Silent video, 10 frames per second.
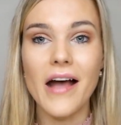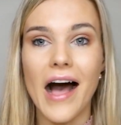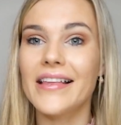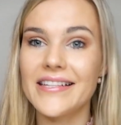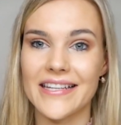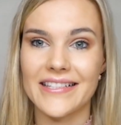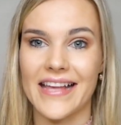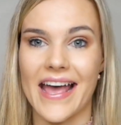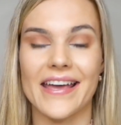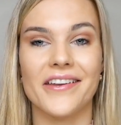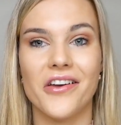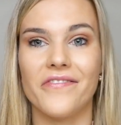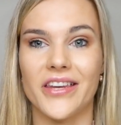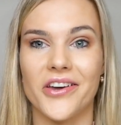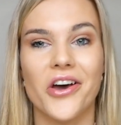Carli did say in
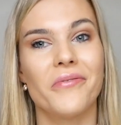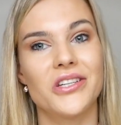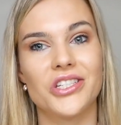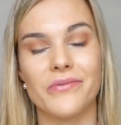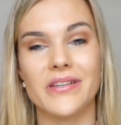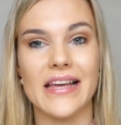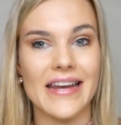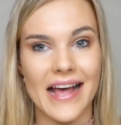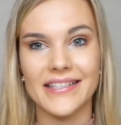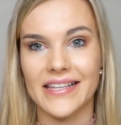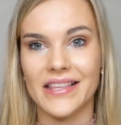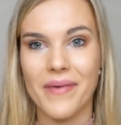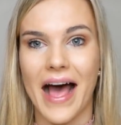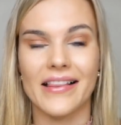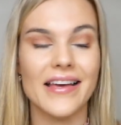her video when she was announcing the
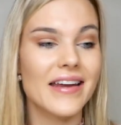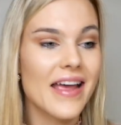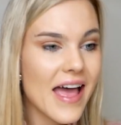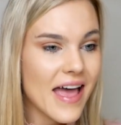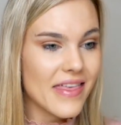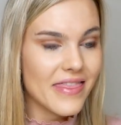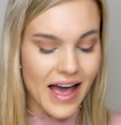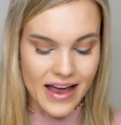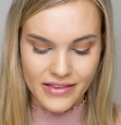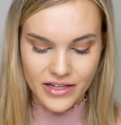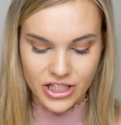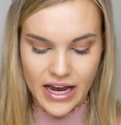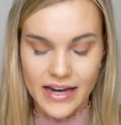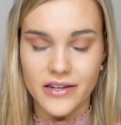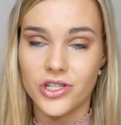palette that the
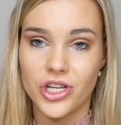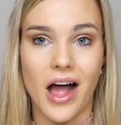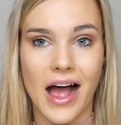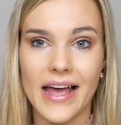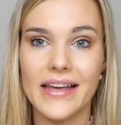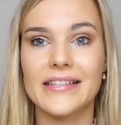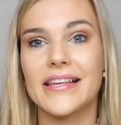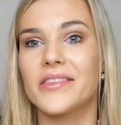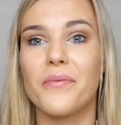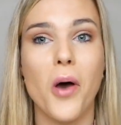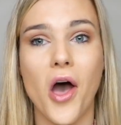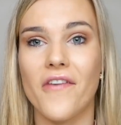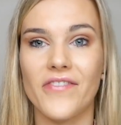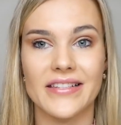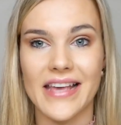shade Chai is like the
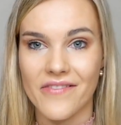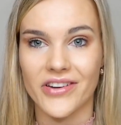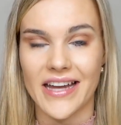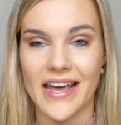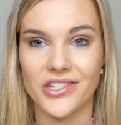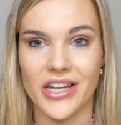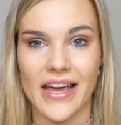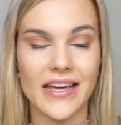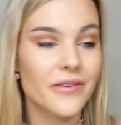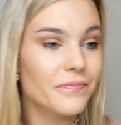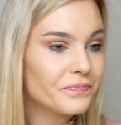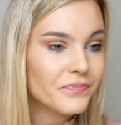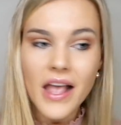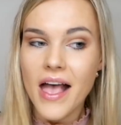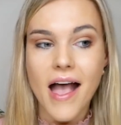perfect everyday shade.
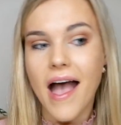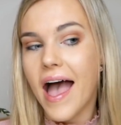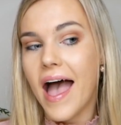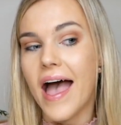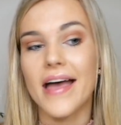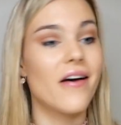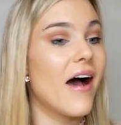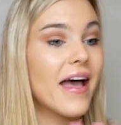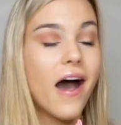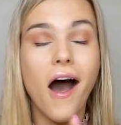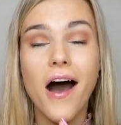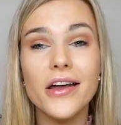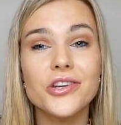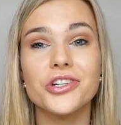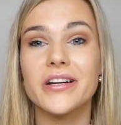And I
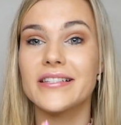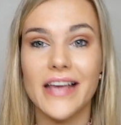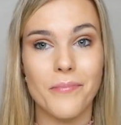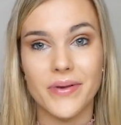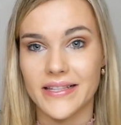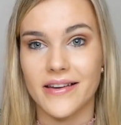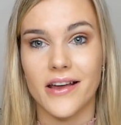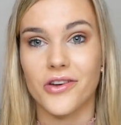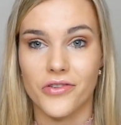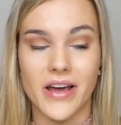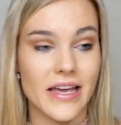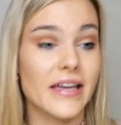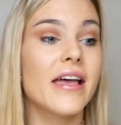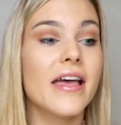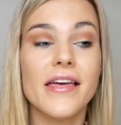110%
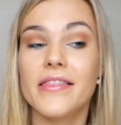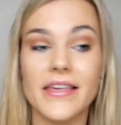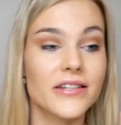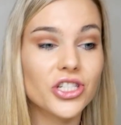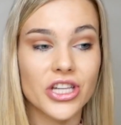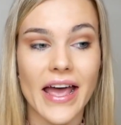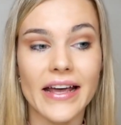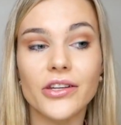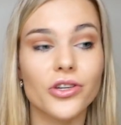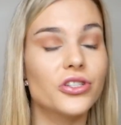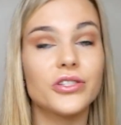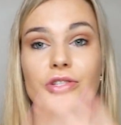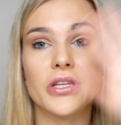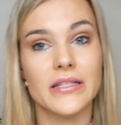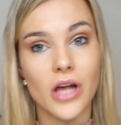agree. This shade, you could
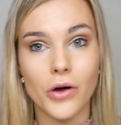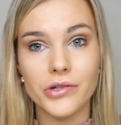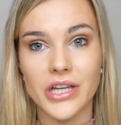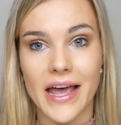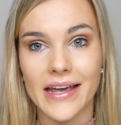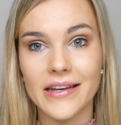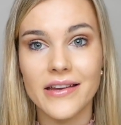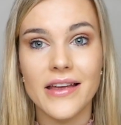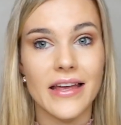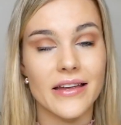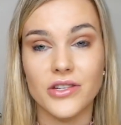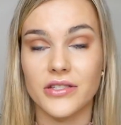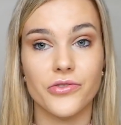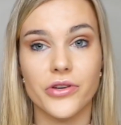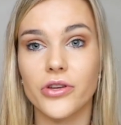just do this whole shade
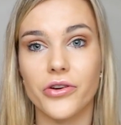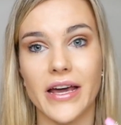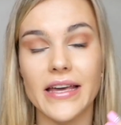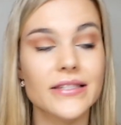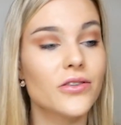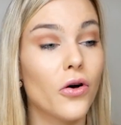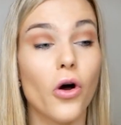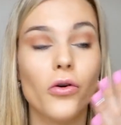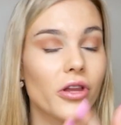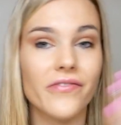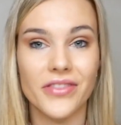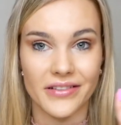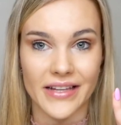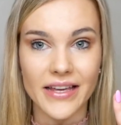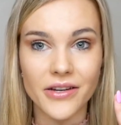just through the crease or all over
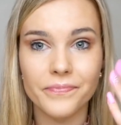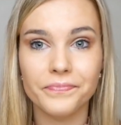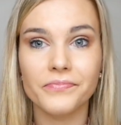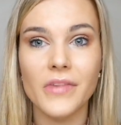the lid,